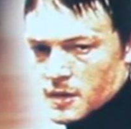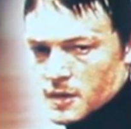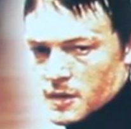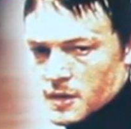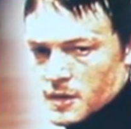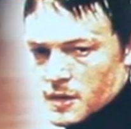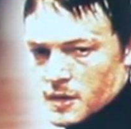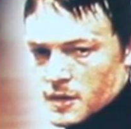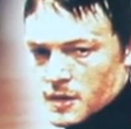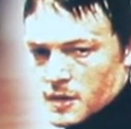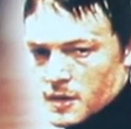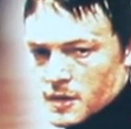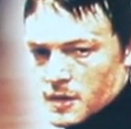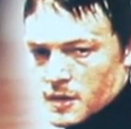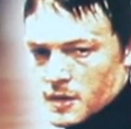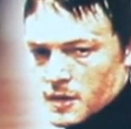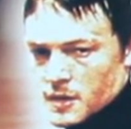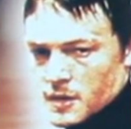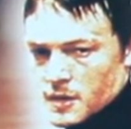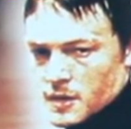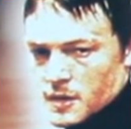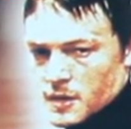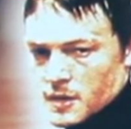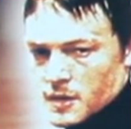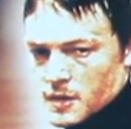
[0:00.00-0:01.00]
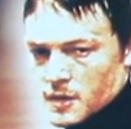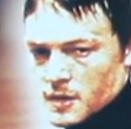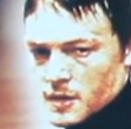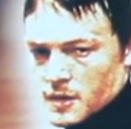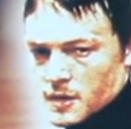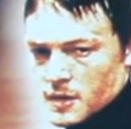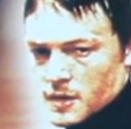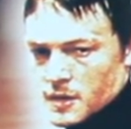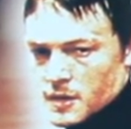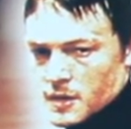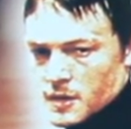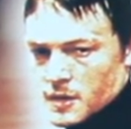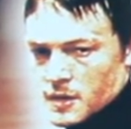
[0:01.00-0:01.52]

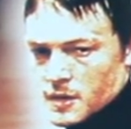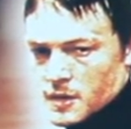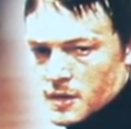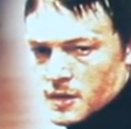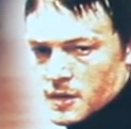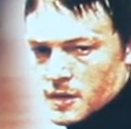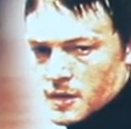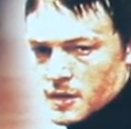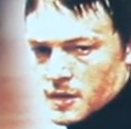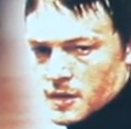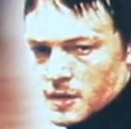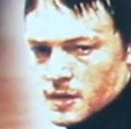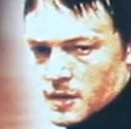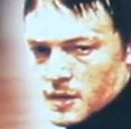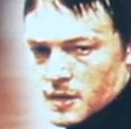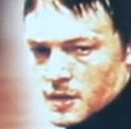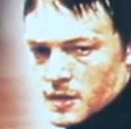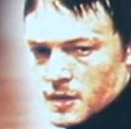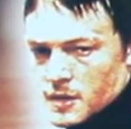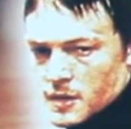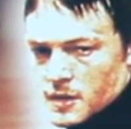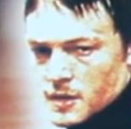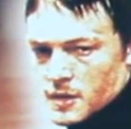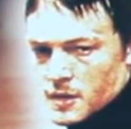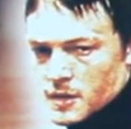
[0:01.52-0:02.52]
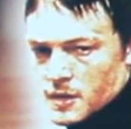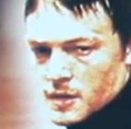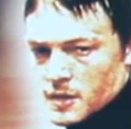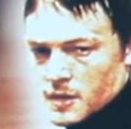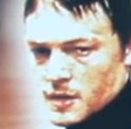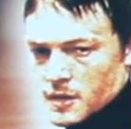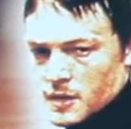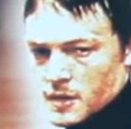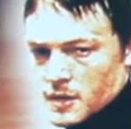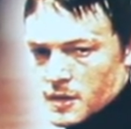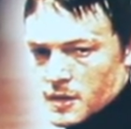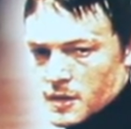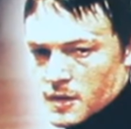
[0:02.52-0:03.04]

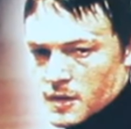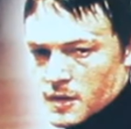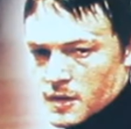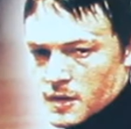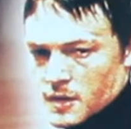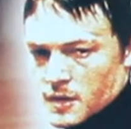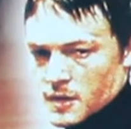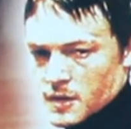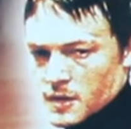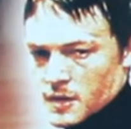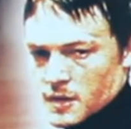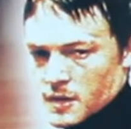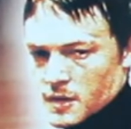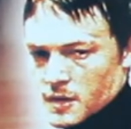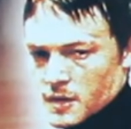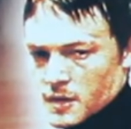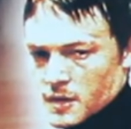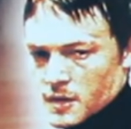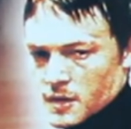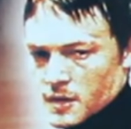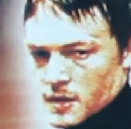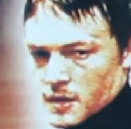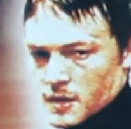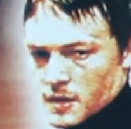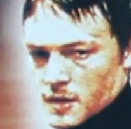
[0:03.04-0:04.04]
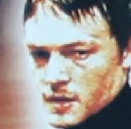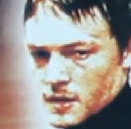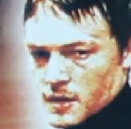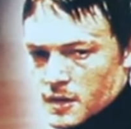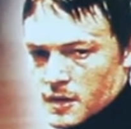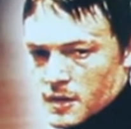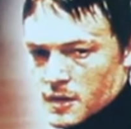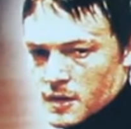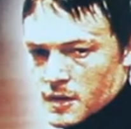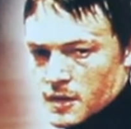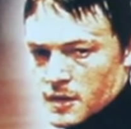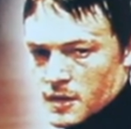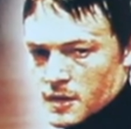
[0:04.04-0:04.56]

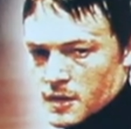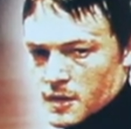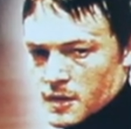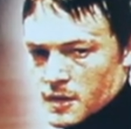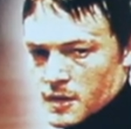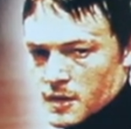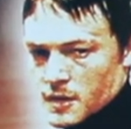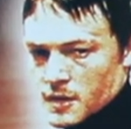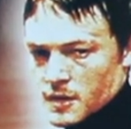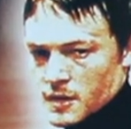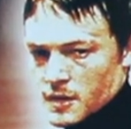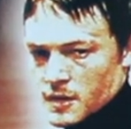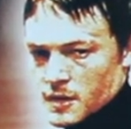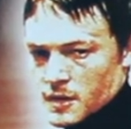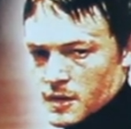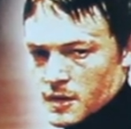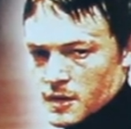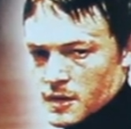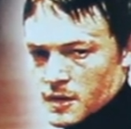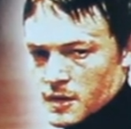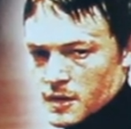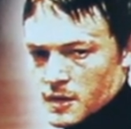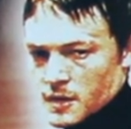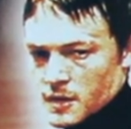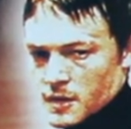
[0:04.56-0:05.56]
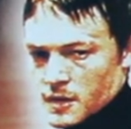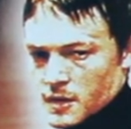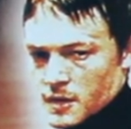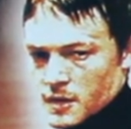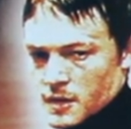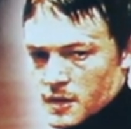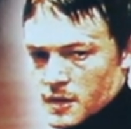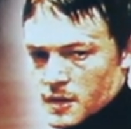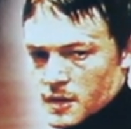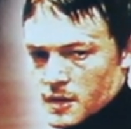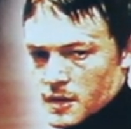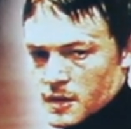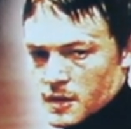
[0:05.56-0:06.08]

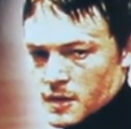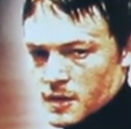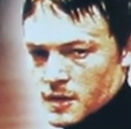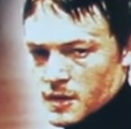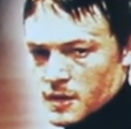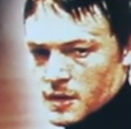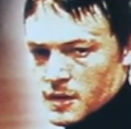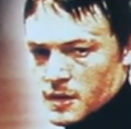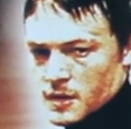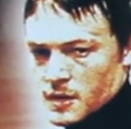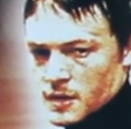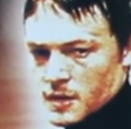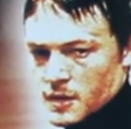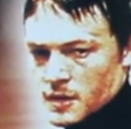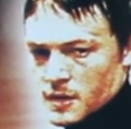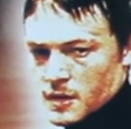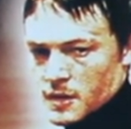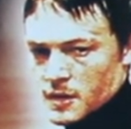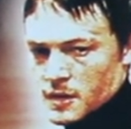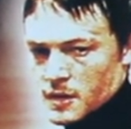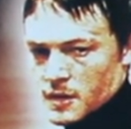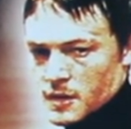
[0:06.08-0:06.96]
(not speaking)